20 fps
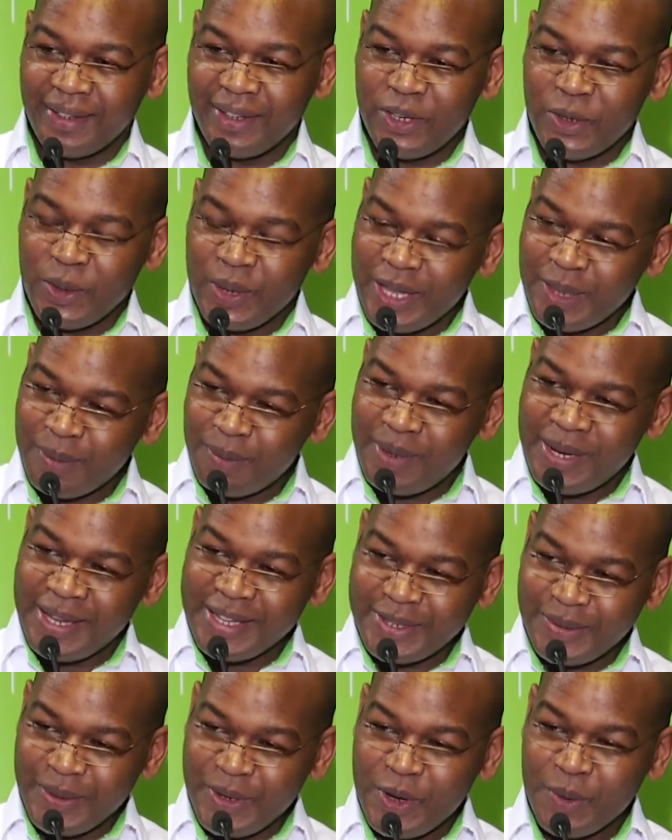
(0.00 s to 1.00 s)
You get
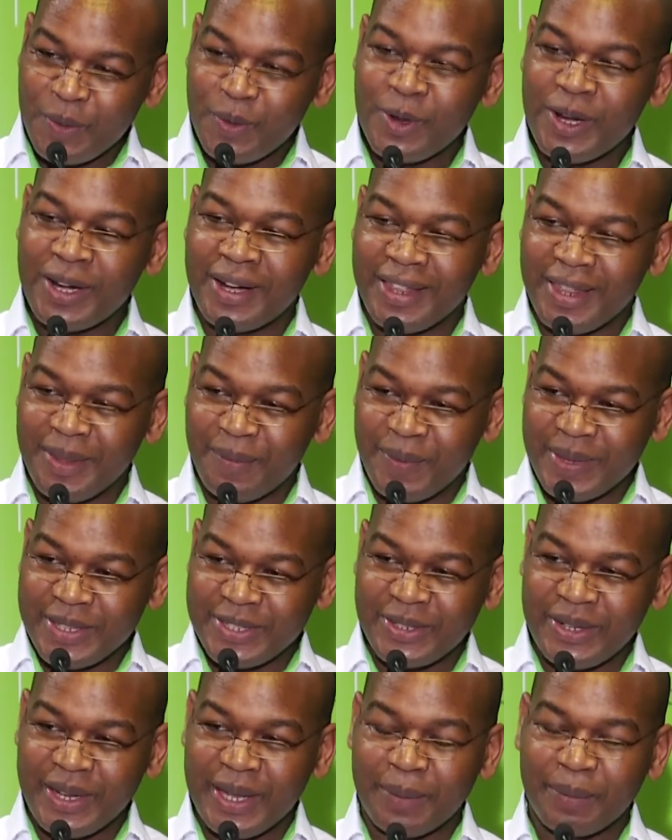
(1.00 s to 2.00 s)
blessed when you pull another
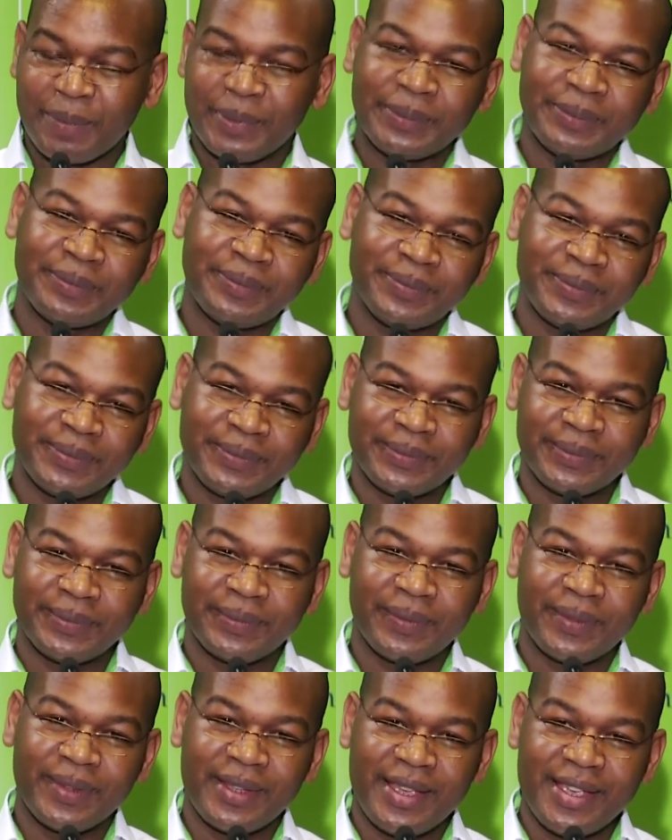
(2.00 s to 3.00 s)
person up.
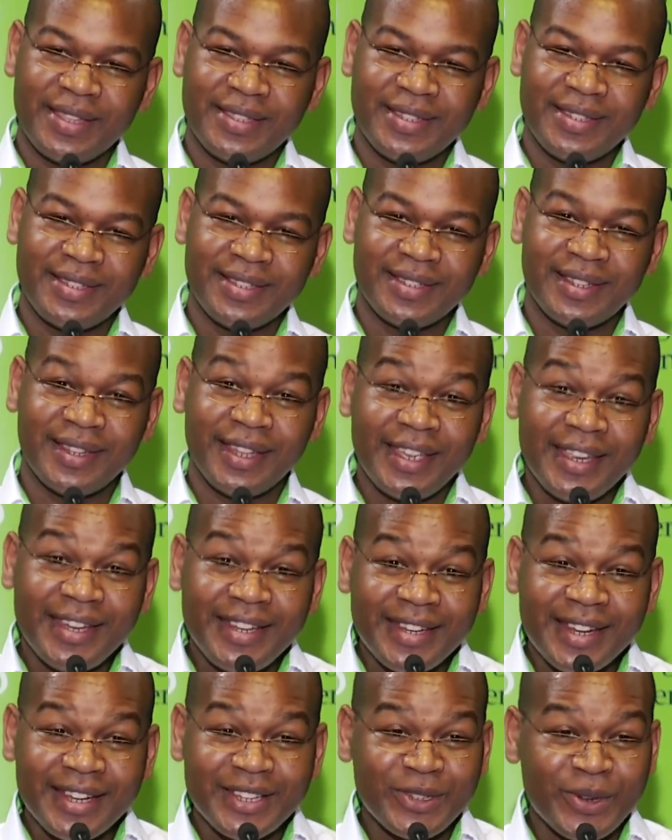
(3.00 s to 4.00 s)
Isn't it? The
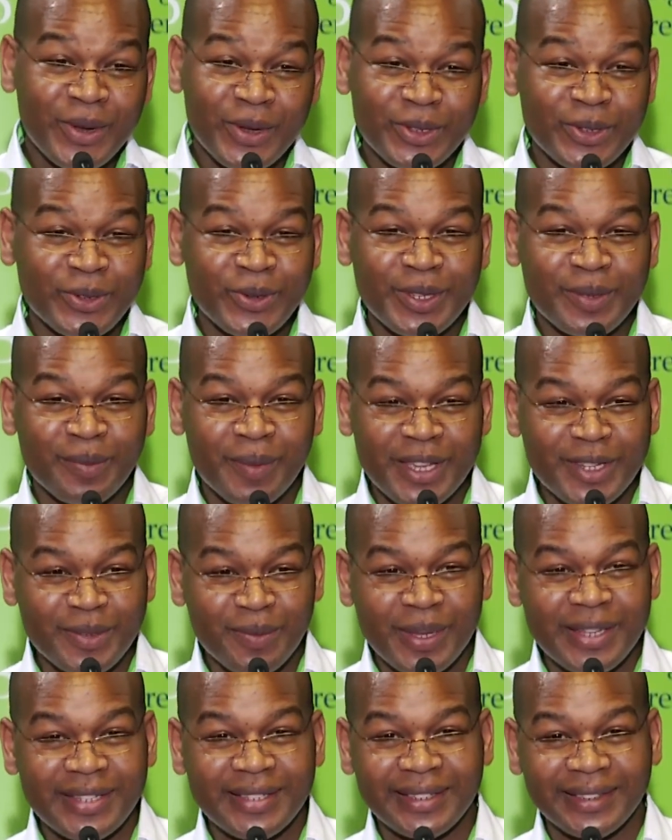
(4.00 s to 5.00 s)
Indians know how to do it
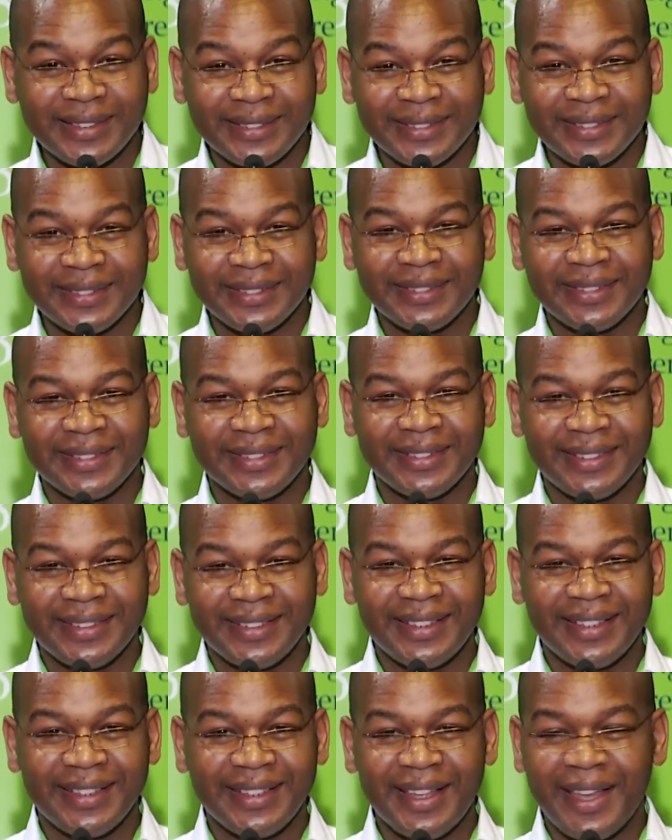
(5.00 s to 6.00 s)
much better.
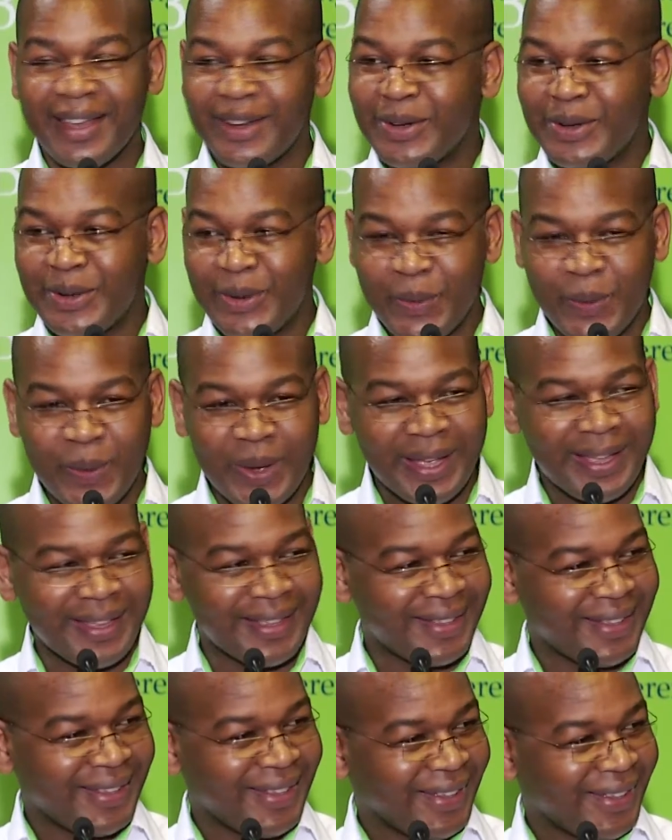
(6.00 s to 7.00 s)
Yeah, I don't know
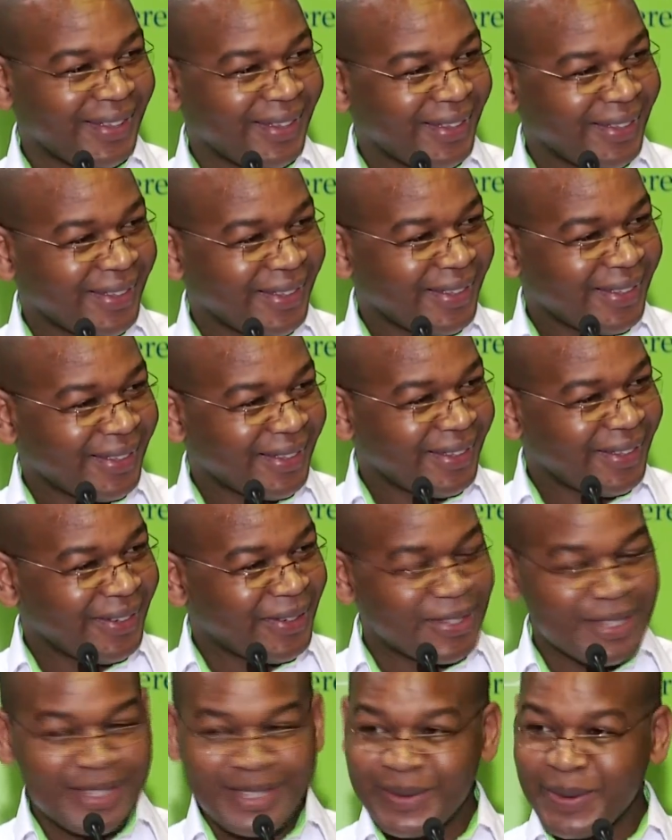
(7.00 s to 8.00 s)
why.
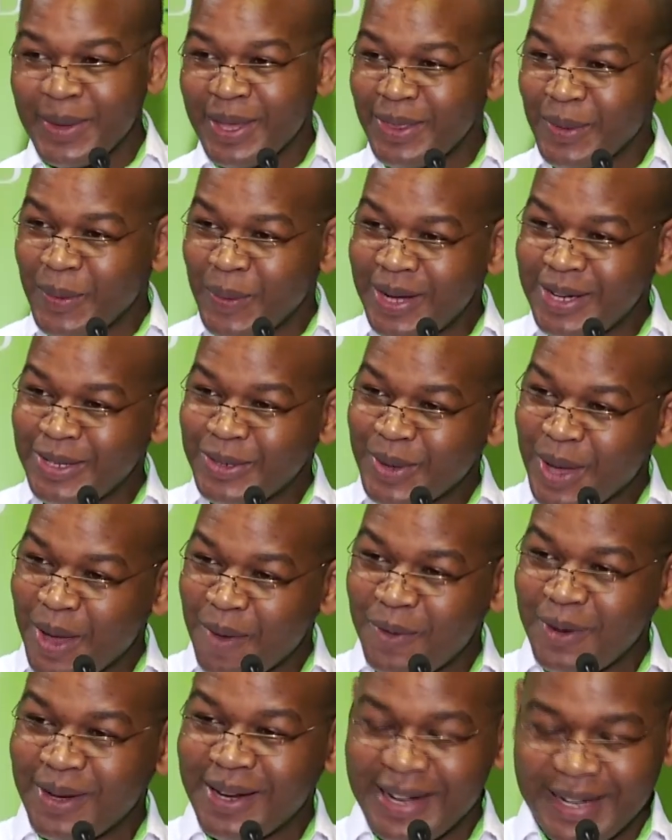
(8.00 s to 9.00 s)
Since we are the ones who are
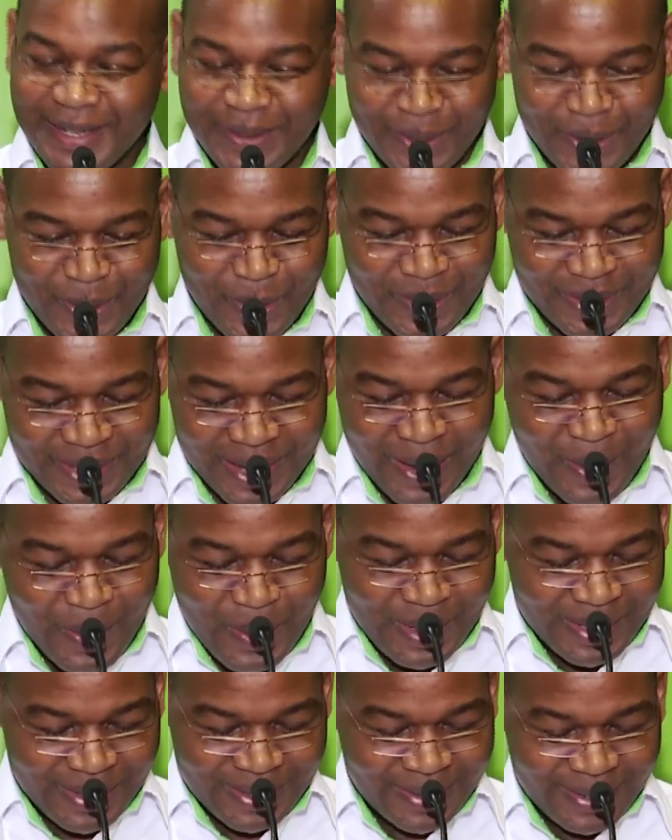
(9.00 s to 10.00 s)
Africans, we don't. I
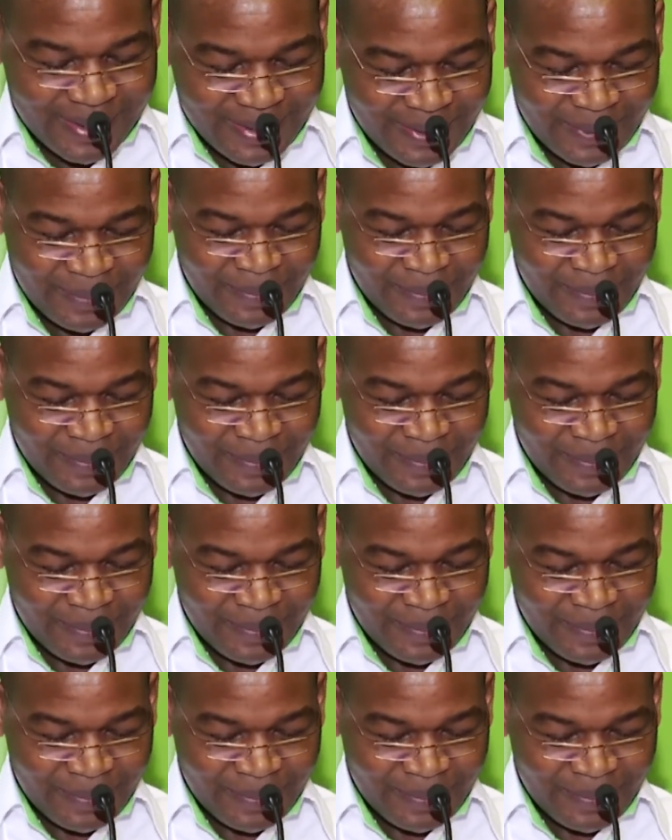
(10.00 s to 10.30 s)
always